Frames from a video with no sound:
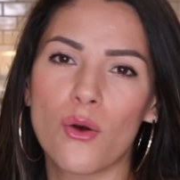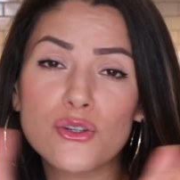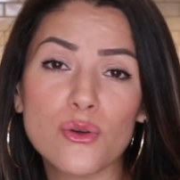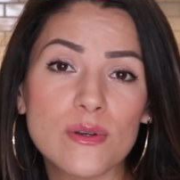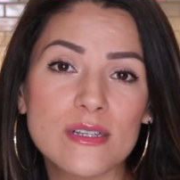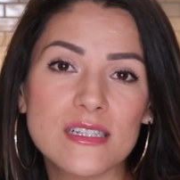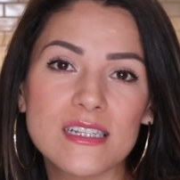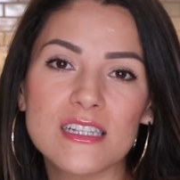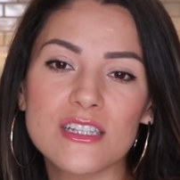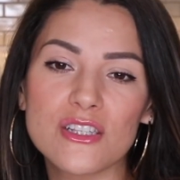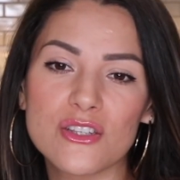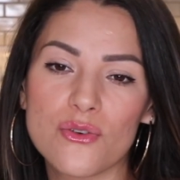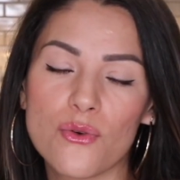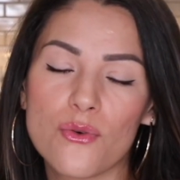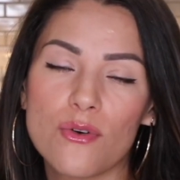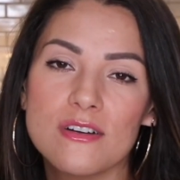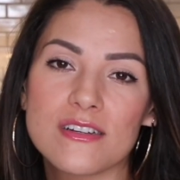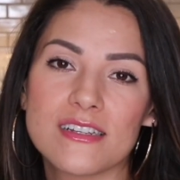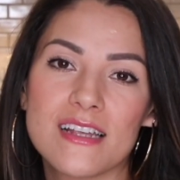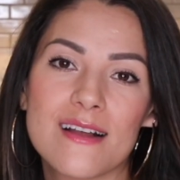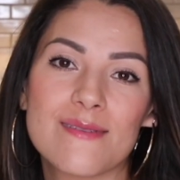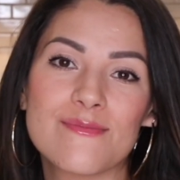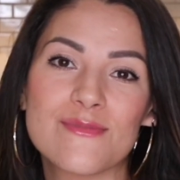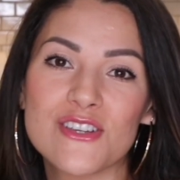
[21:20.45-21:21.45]
Choice is
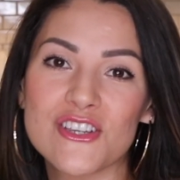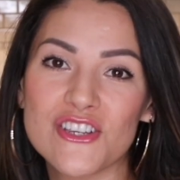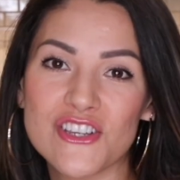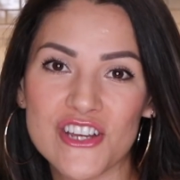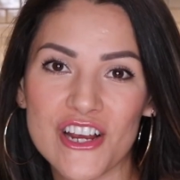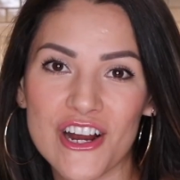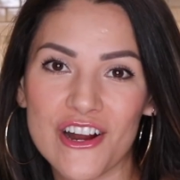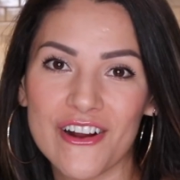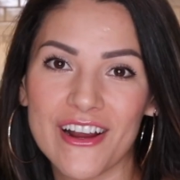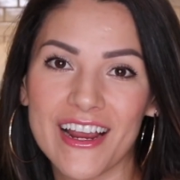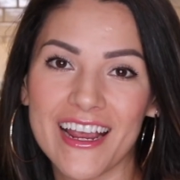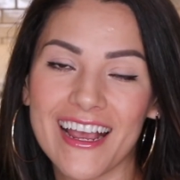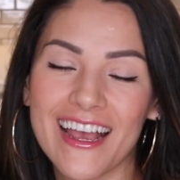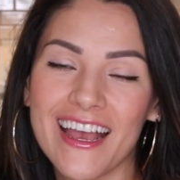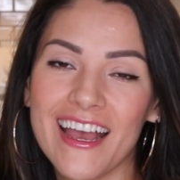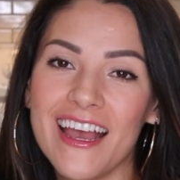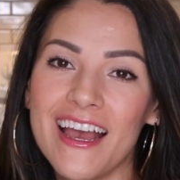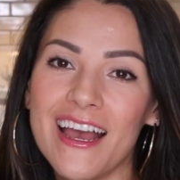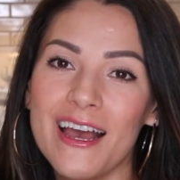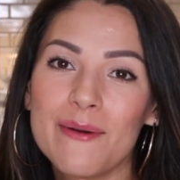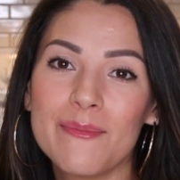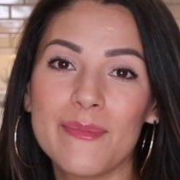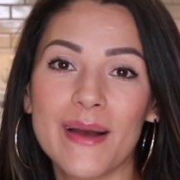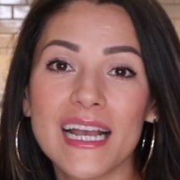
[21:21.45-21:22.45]
yours. I'm just sharing
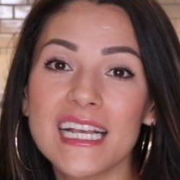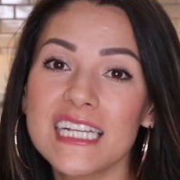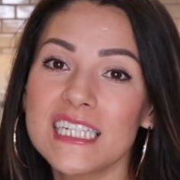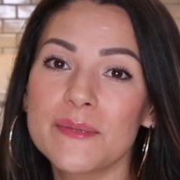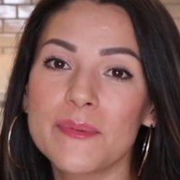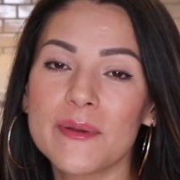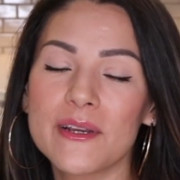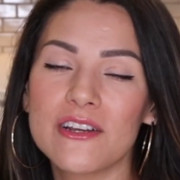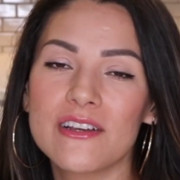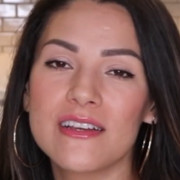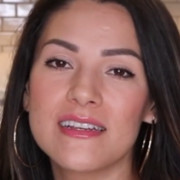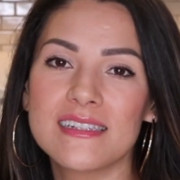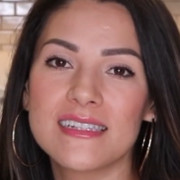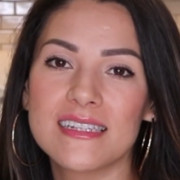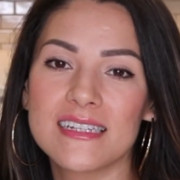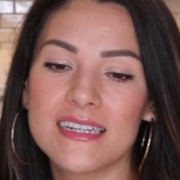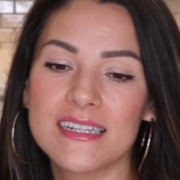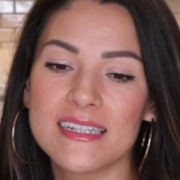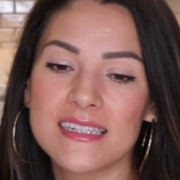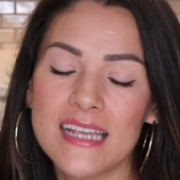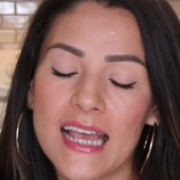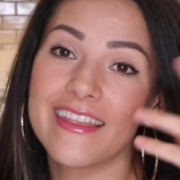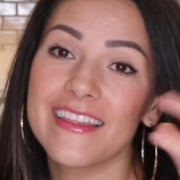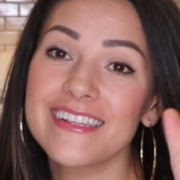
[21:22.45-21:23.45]
my
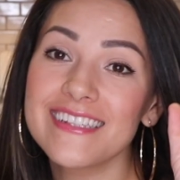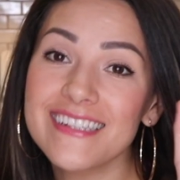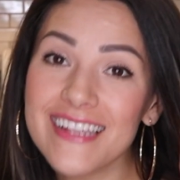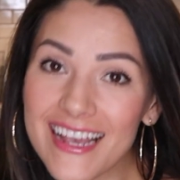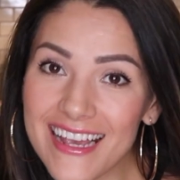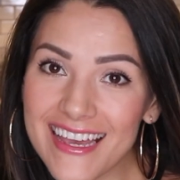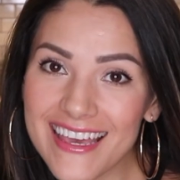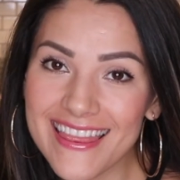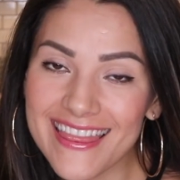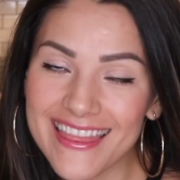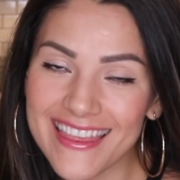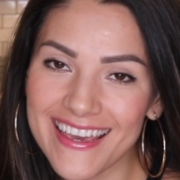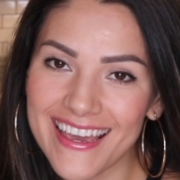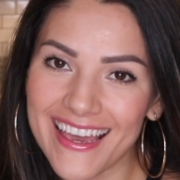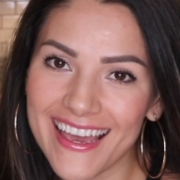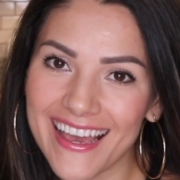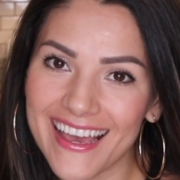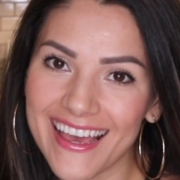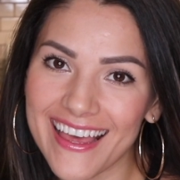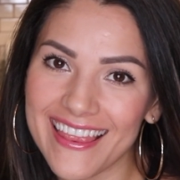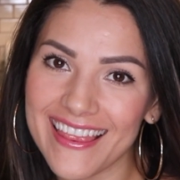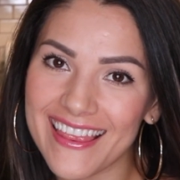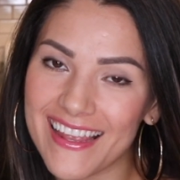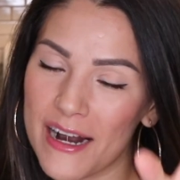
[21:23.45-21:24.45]
experiences. The second
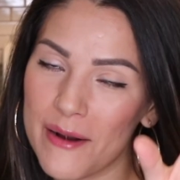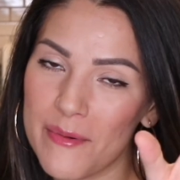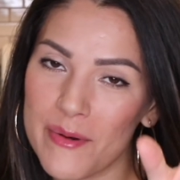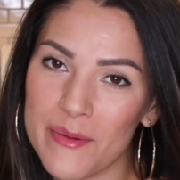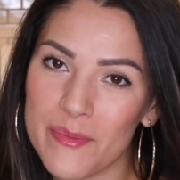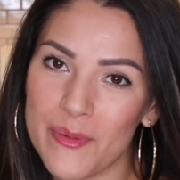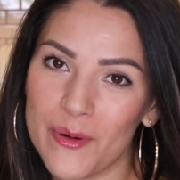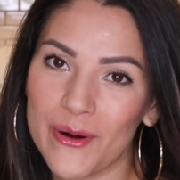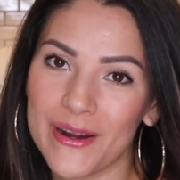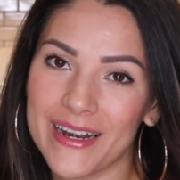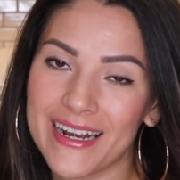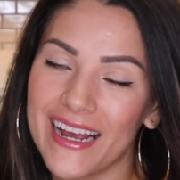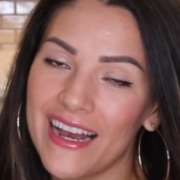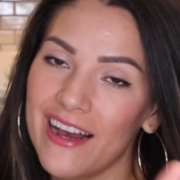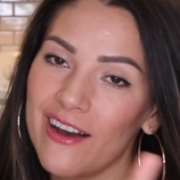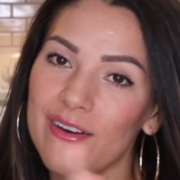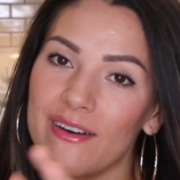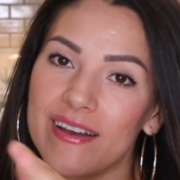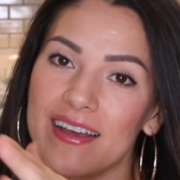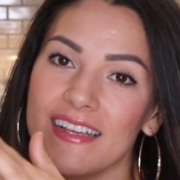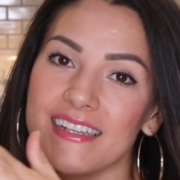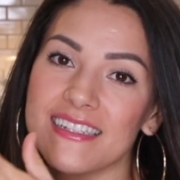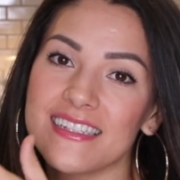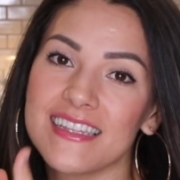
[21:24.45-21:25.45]
thing that I'm gonna point
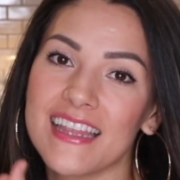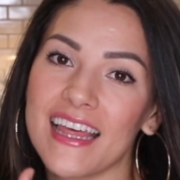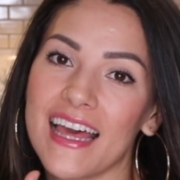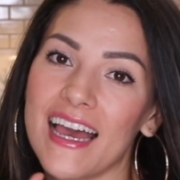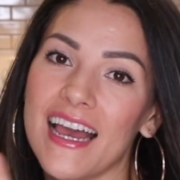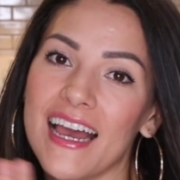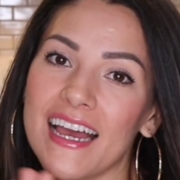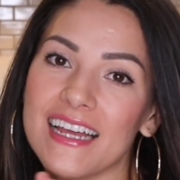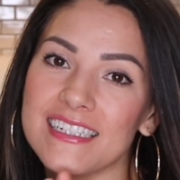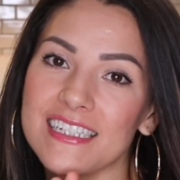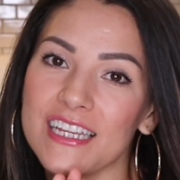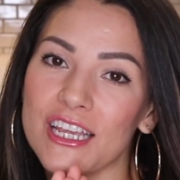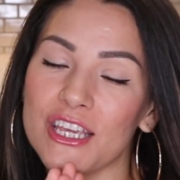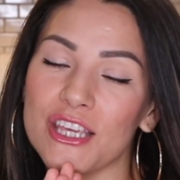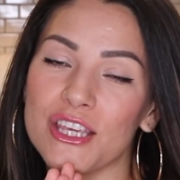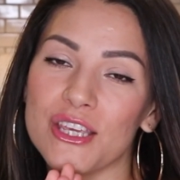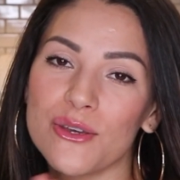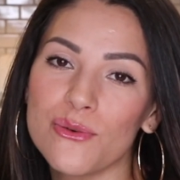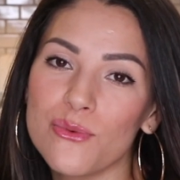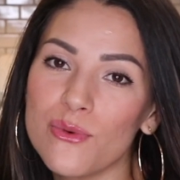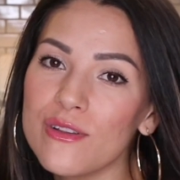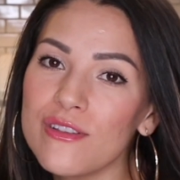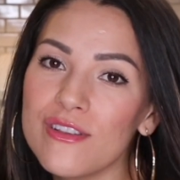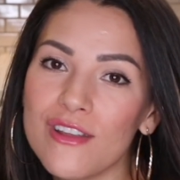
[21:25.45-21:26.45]
out is that
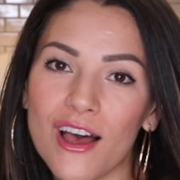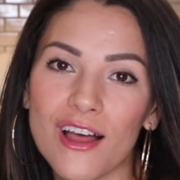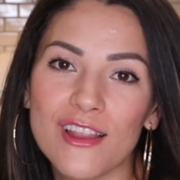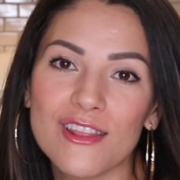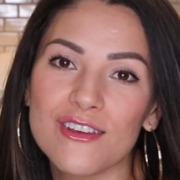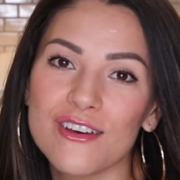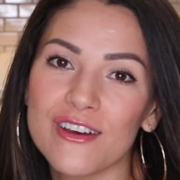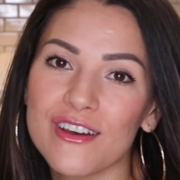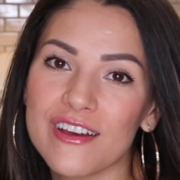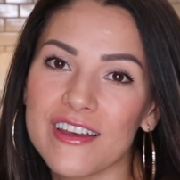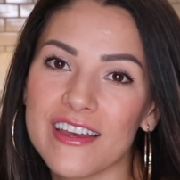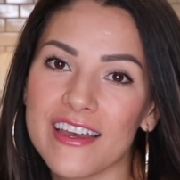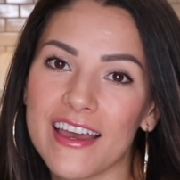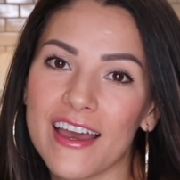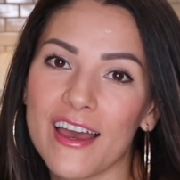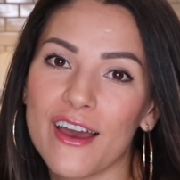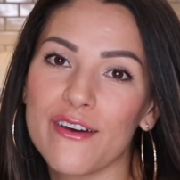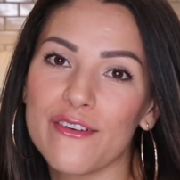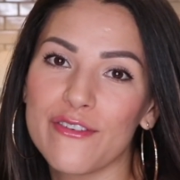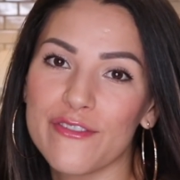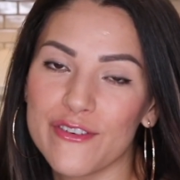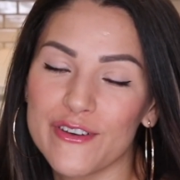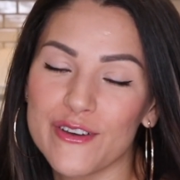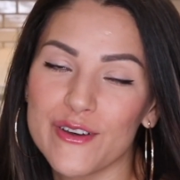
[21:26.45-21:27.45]
you will not look
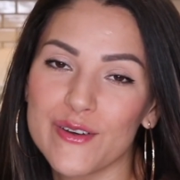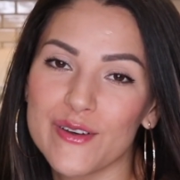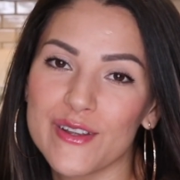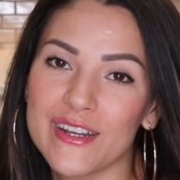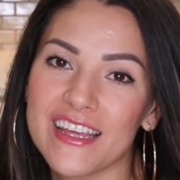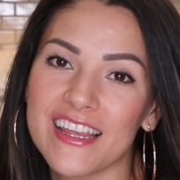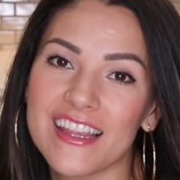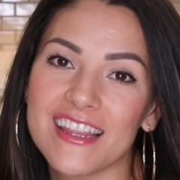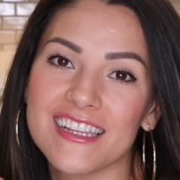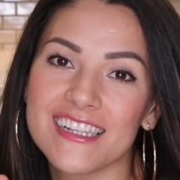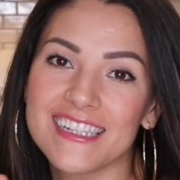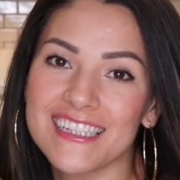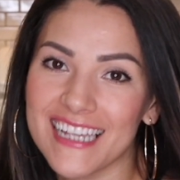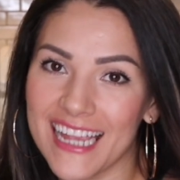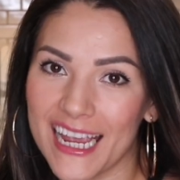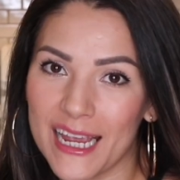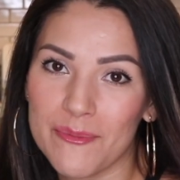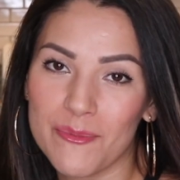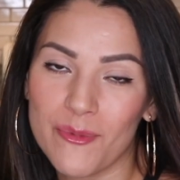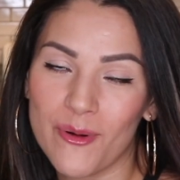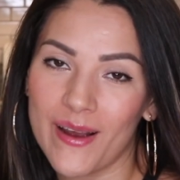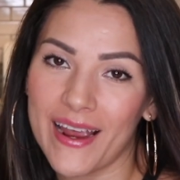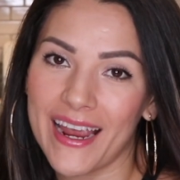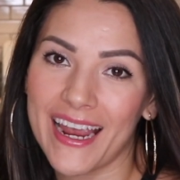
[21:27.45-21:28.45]
at food the
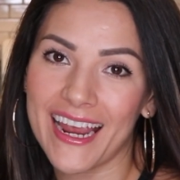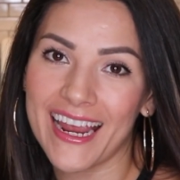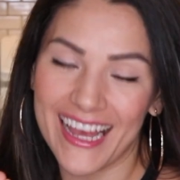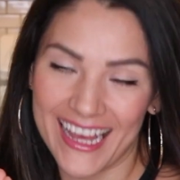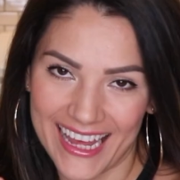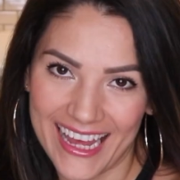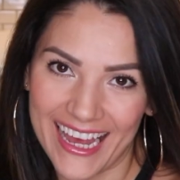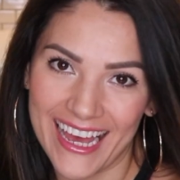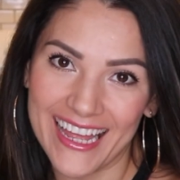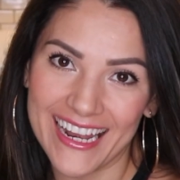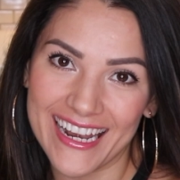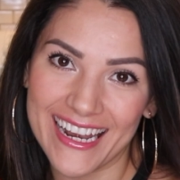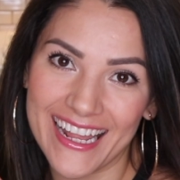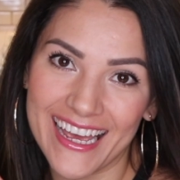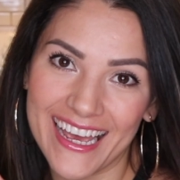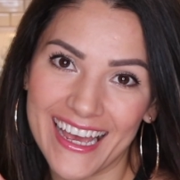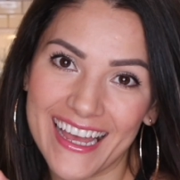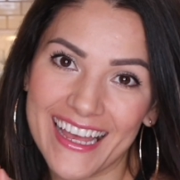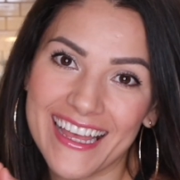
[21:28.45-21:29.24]
same way again.